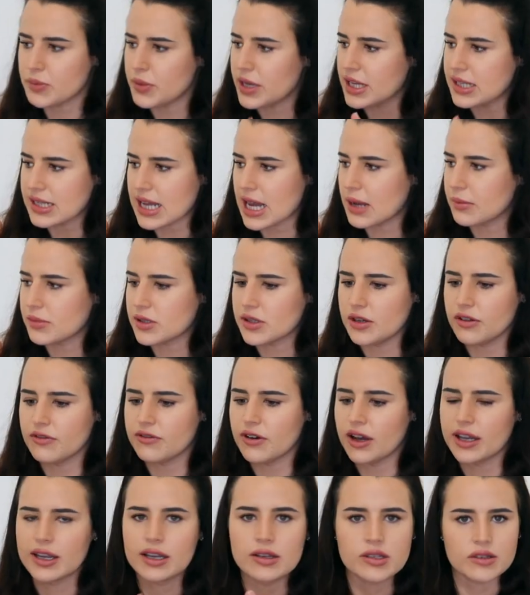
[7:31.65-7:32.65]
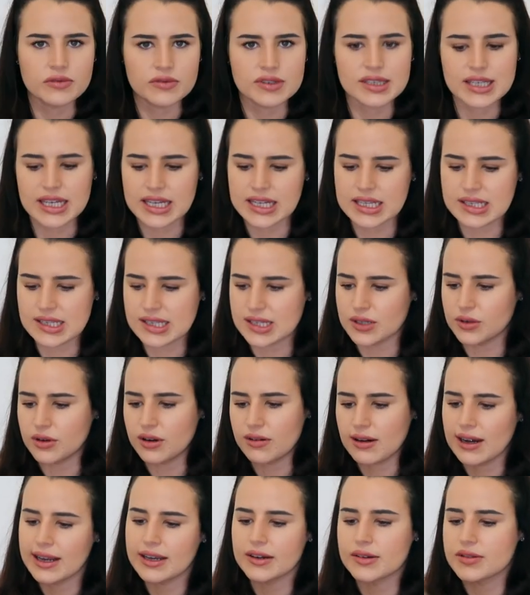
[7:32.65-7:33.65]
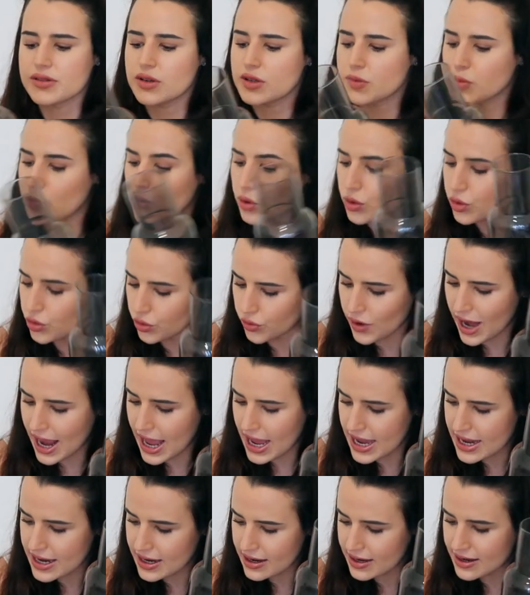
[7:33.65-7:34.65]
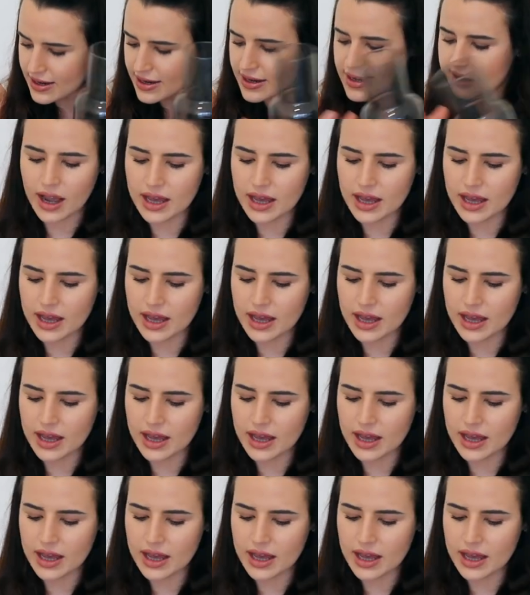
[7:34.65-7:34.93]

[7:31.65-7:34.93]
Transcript: but it's absolutely fine because obviously it's still clear, so it's more gray.